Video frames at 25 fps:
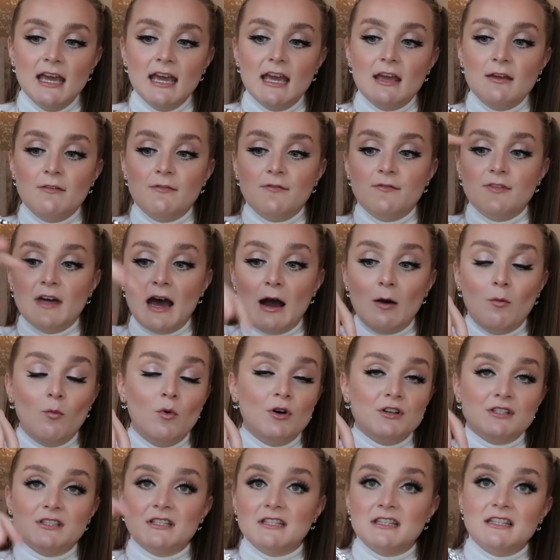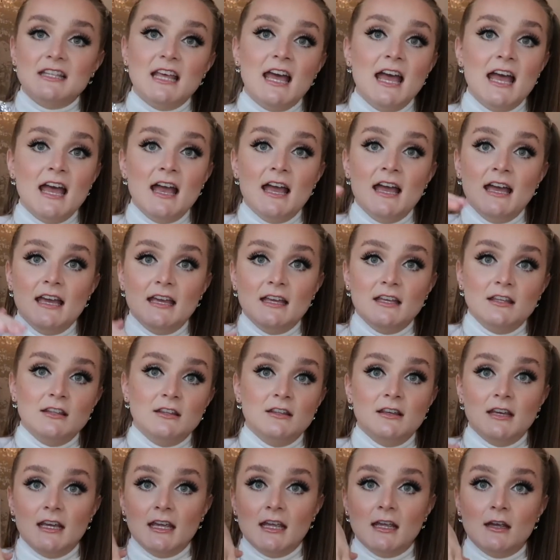If that wasn't there,
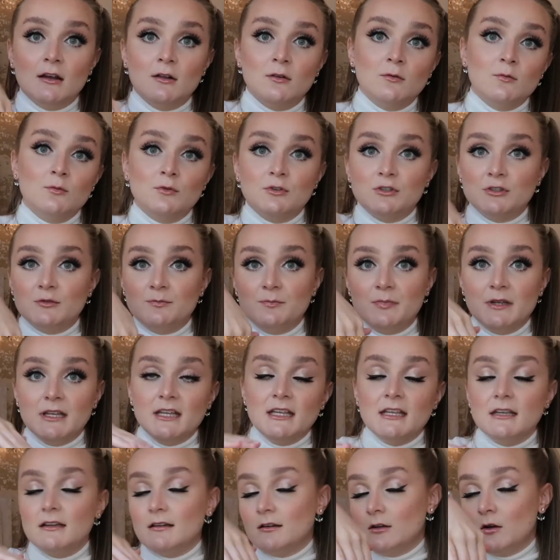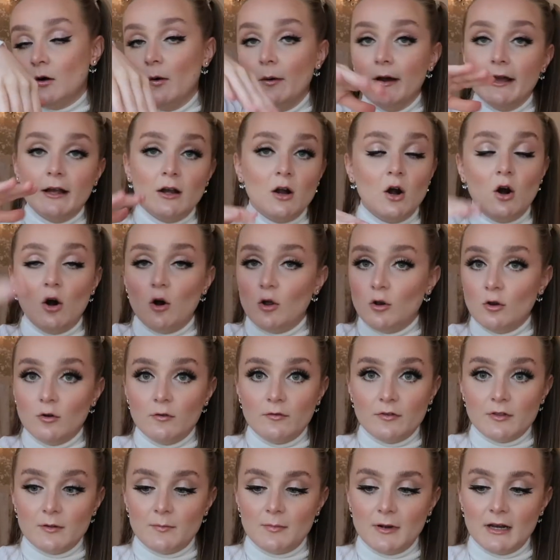your heel would be going all
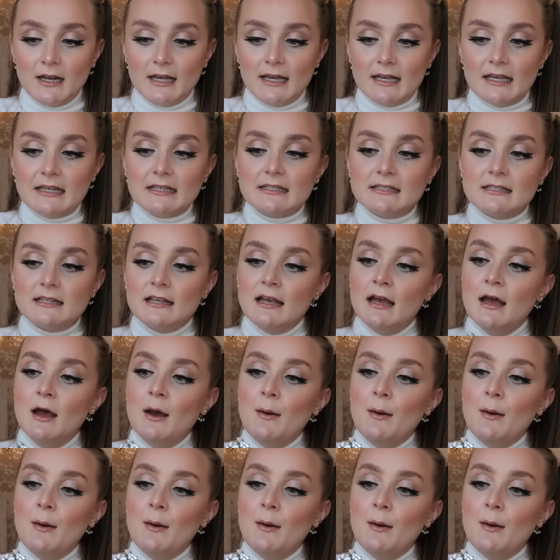over the place.